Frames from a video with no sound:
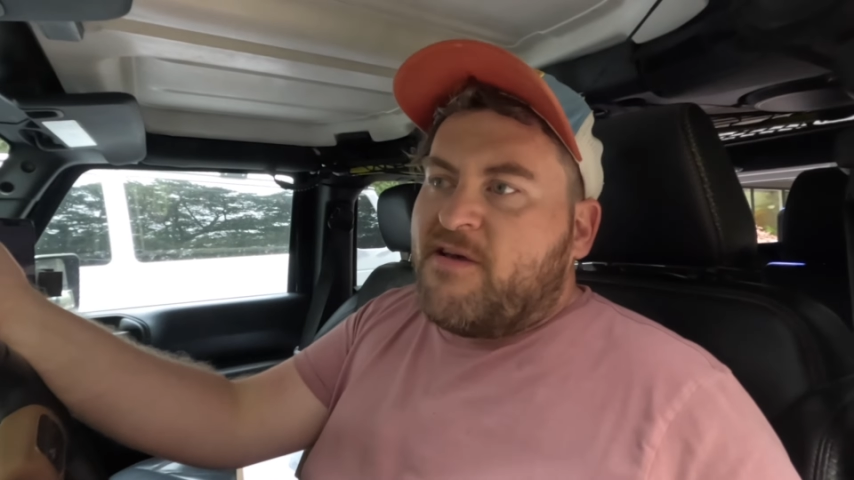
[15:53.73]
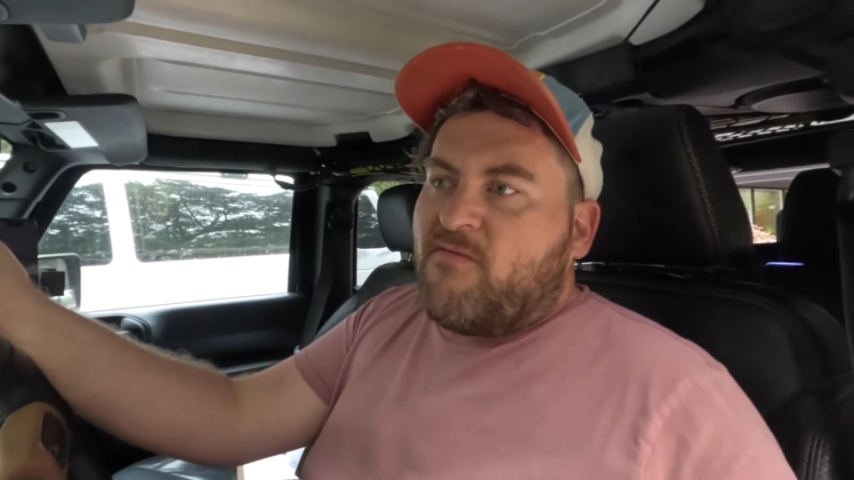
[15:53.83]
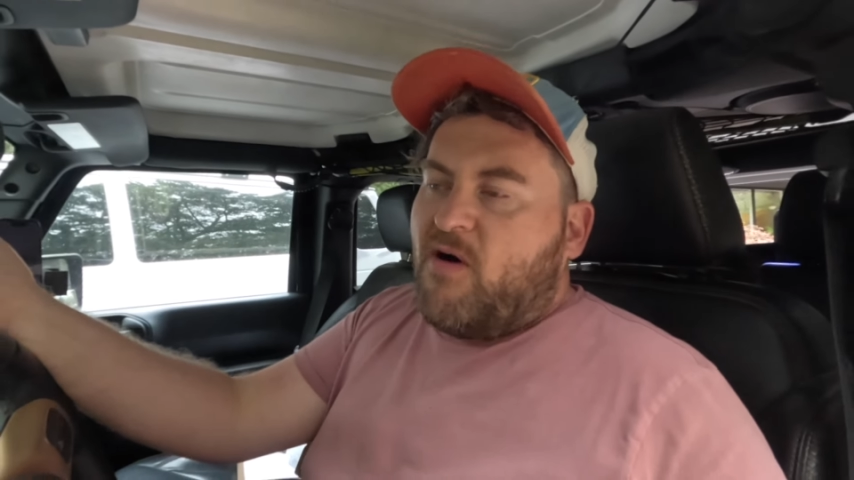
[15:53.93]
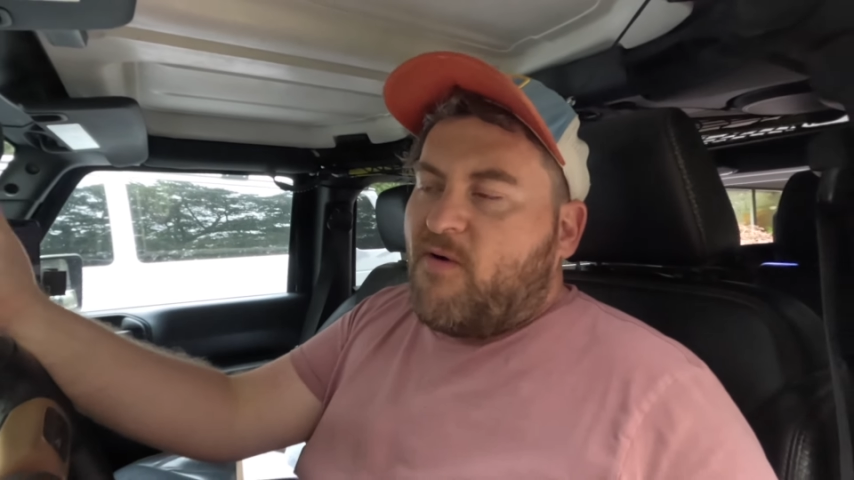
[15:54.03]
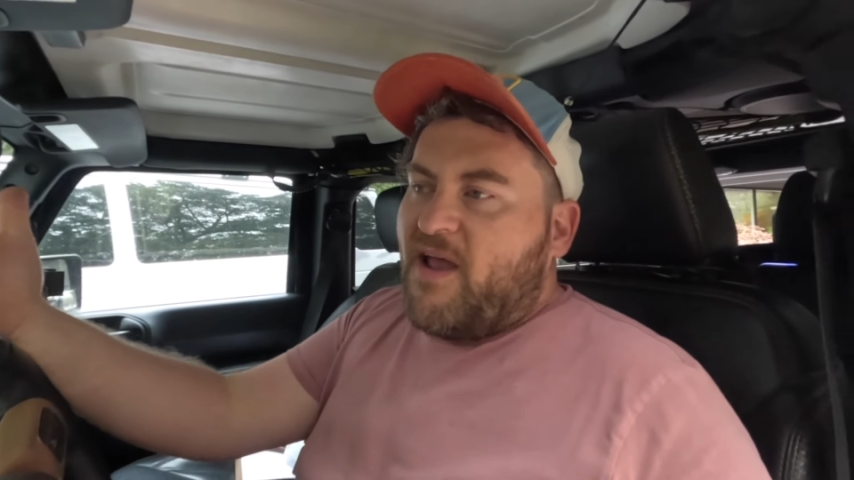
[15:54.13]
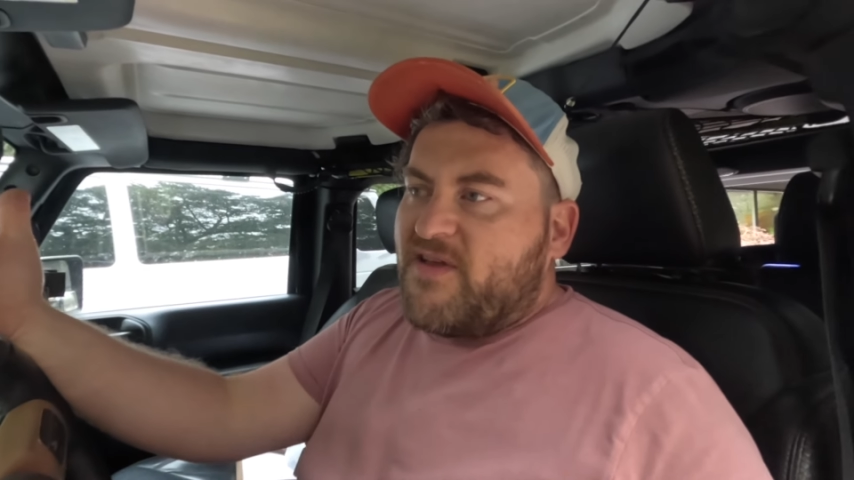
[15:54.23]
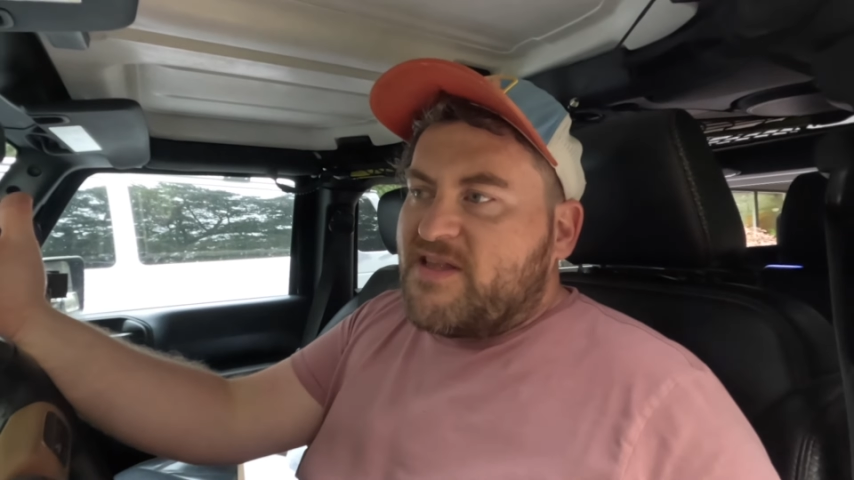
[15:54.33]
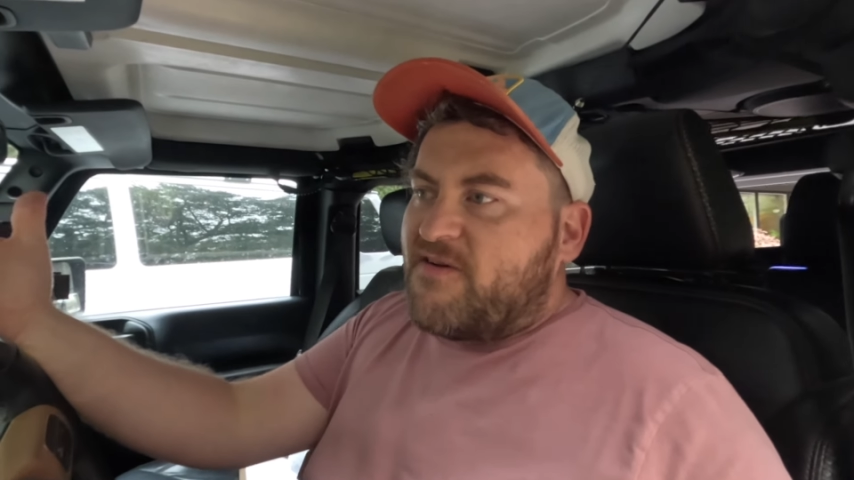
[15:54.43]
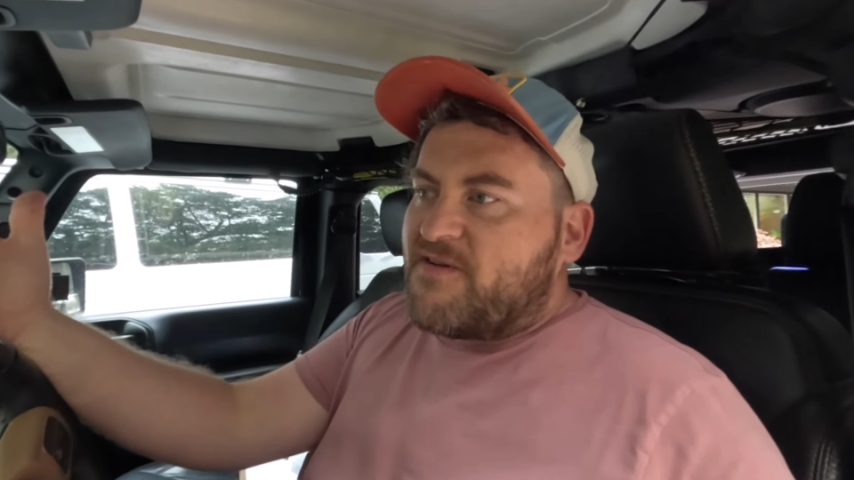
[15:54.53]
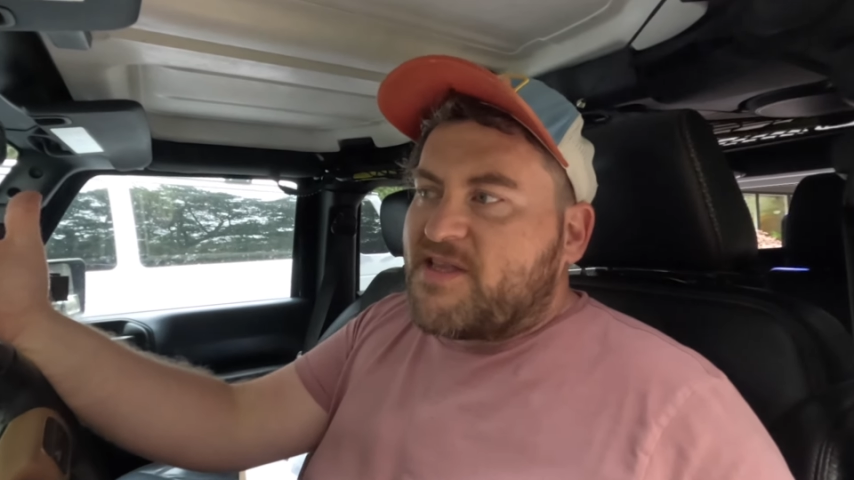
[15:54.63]
while we're having
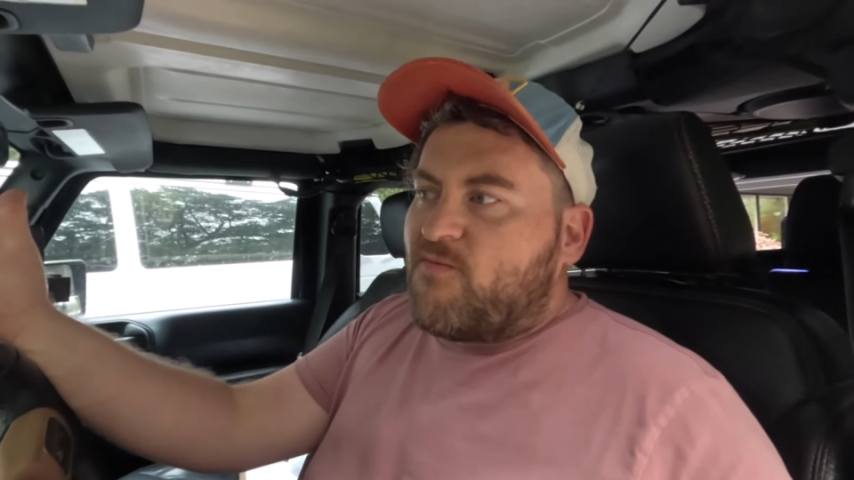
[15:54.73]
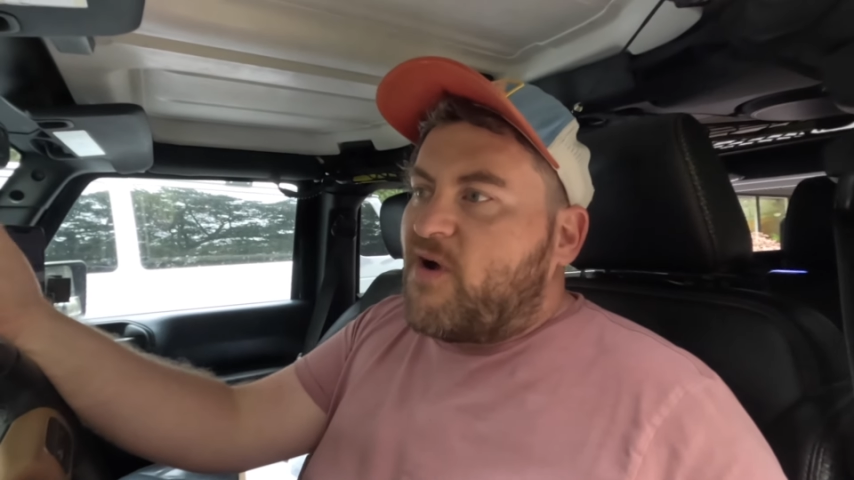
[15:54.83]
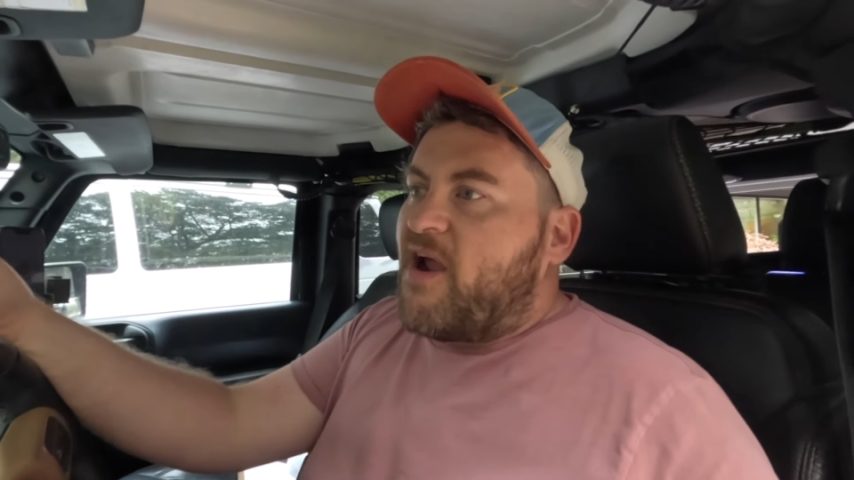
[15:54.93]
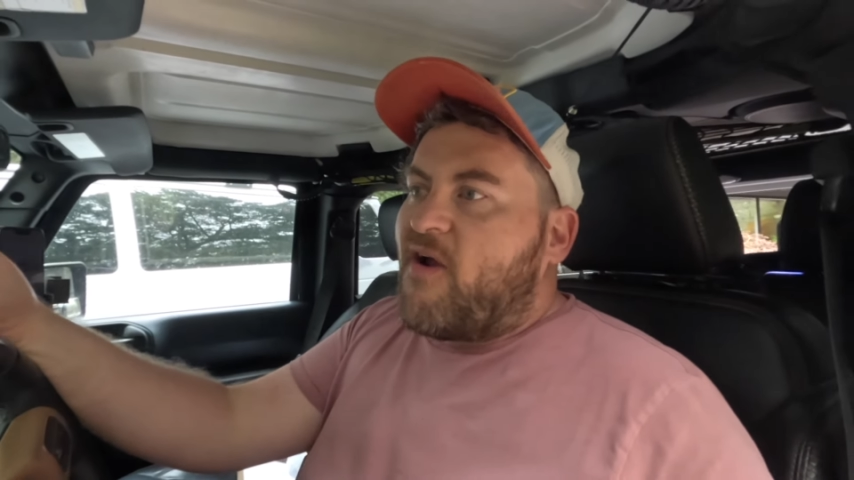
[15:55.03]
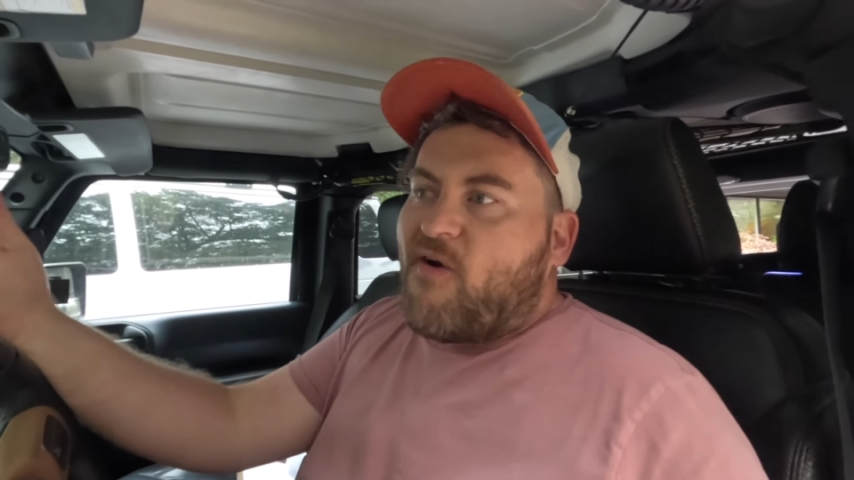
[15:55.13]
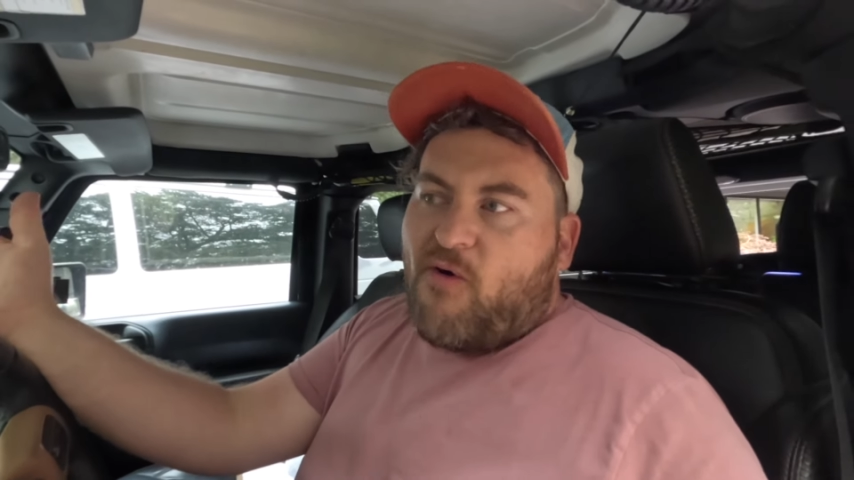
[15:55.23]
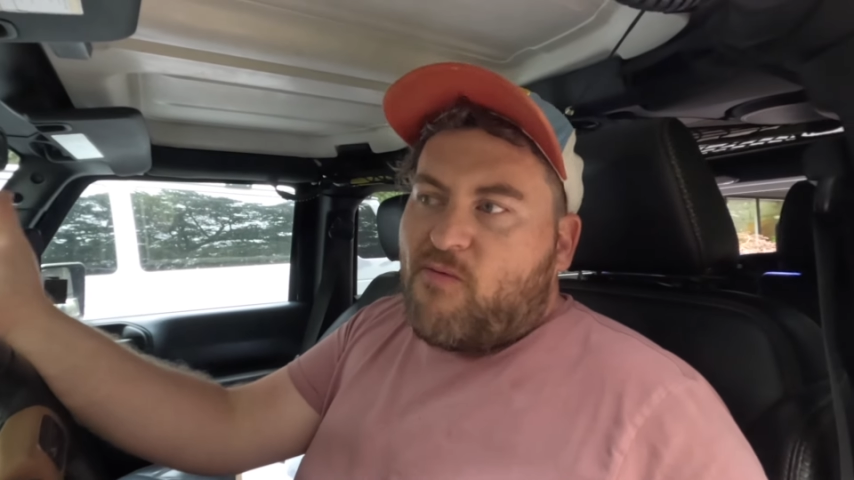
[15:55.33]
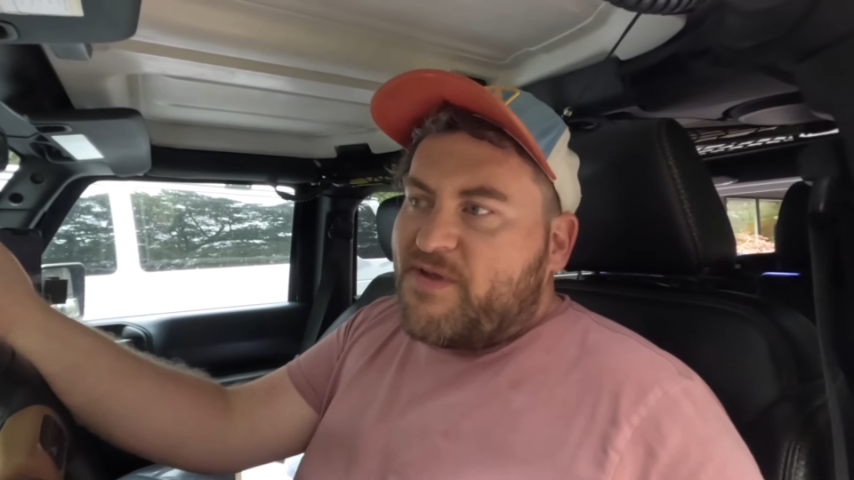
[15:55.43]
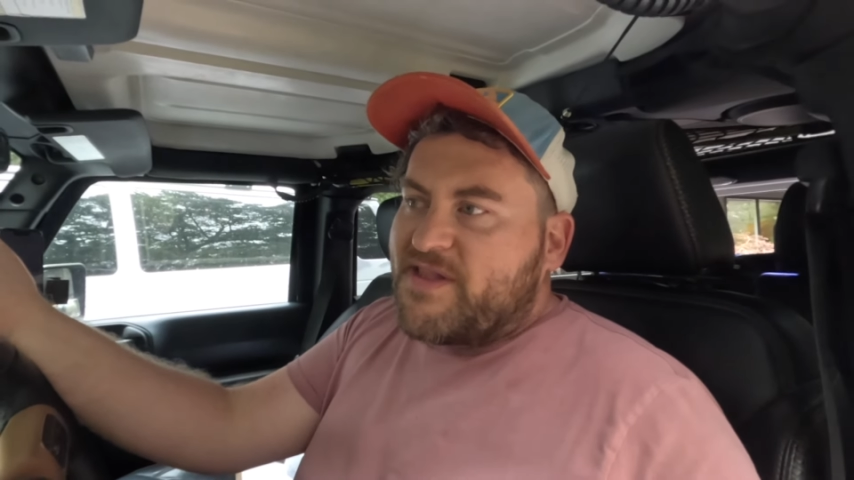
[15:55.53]
dinner somewhere or when we